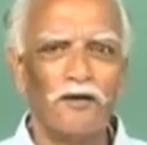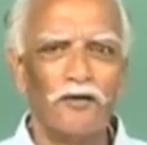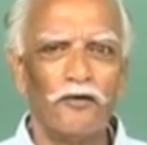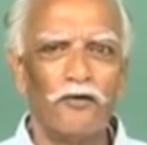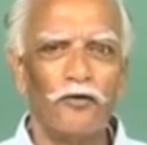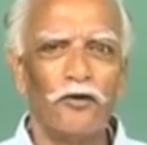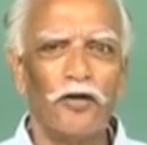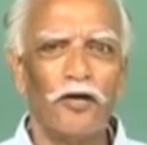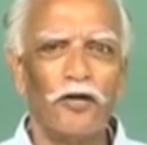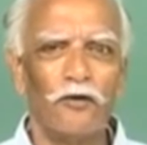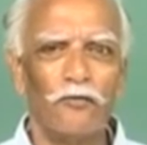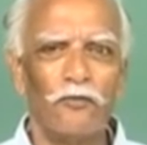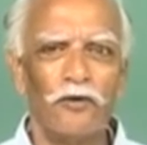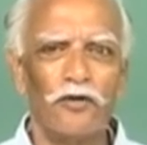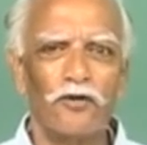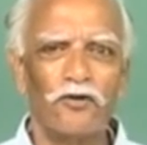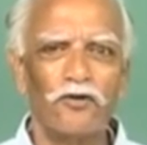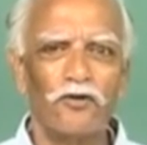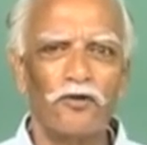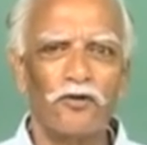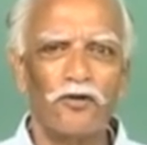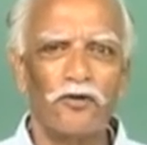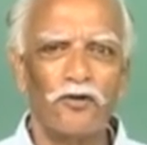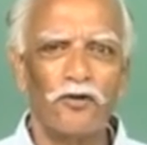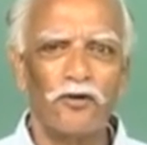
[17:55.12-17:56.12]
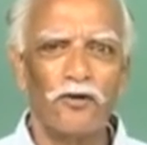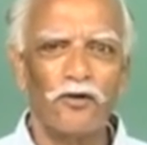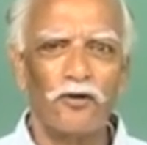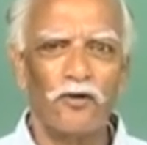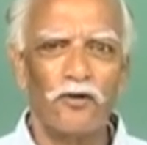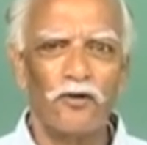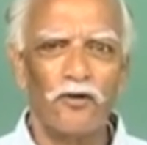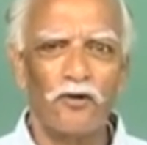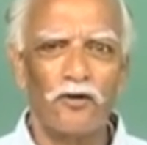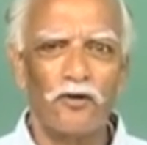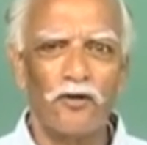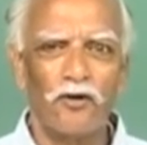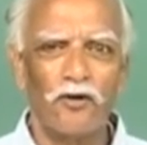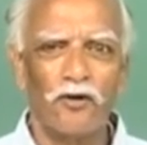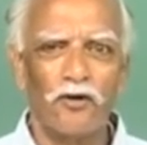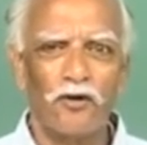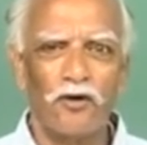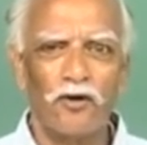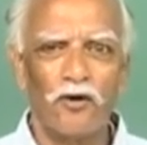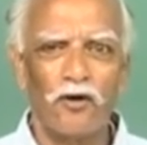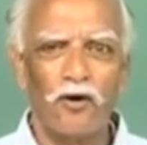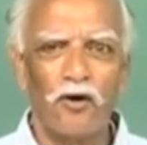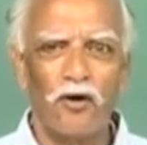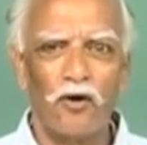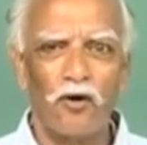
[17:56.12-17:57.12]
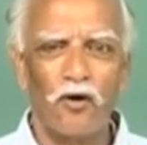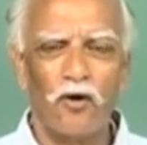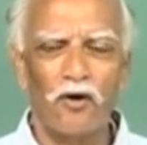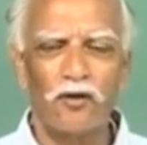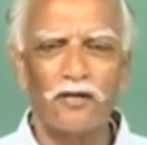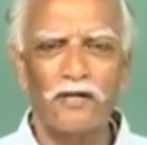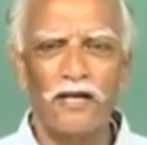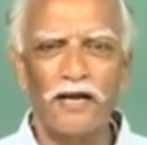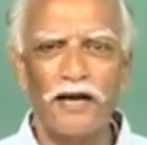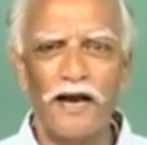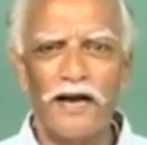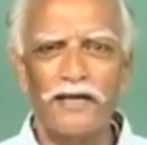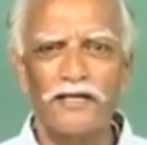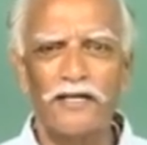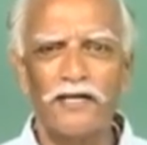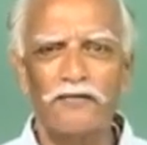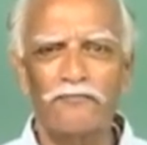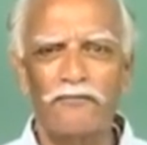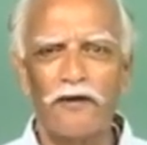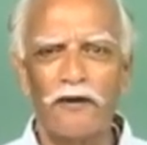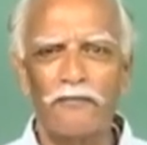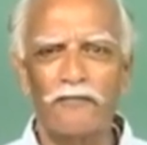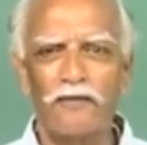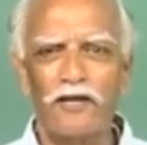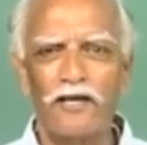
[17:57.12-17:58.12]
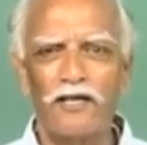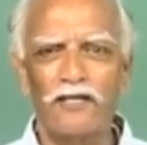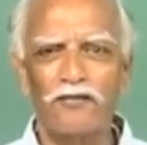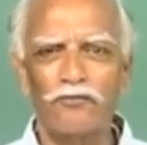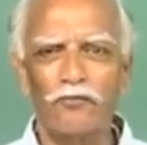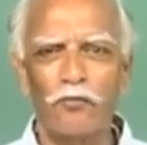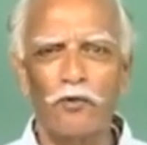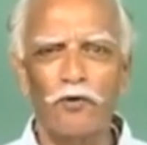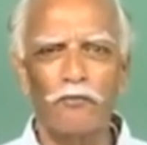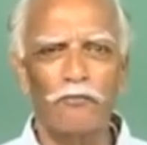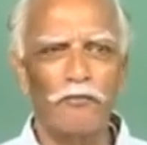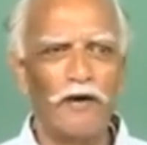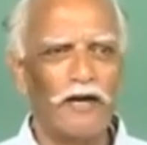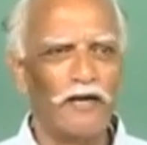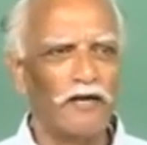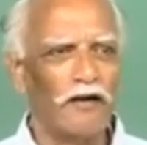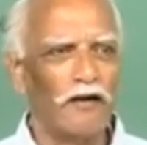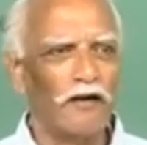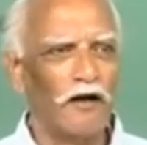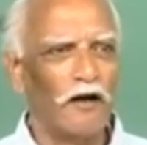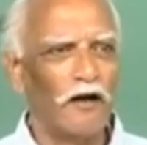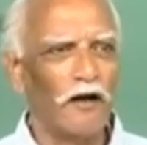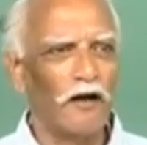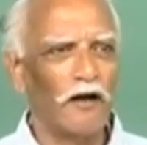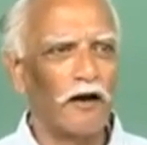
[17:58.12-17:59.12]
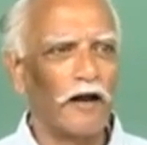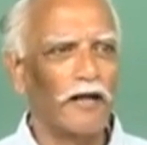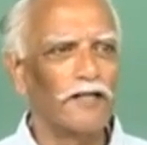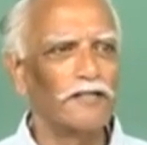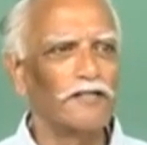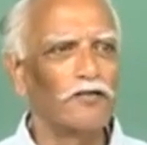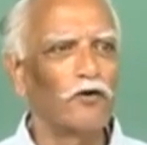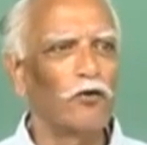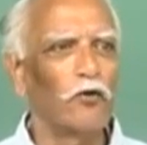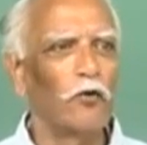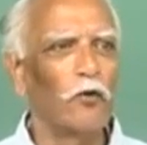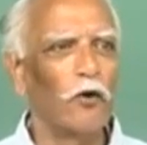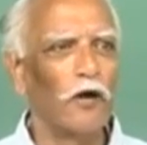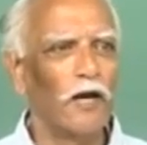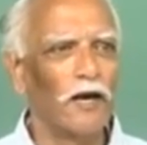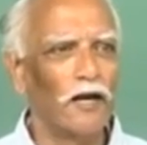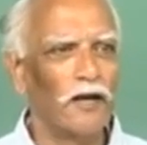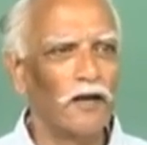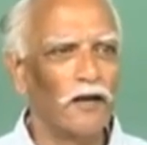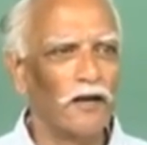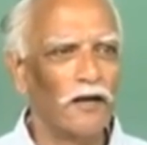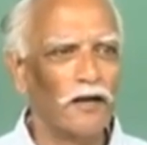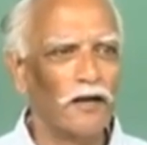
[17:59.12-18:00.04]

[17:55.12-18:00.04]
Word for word: during which all the landed families would make rice gruel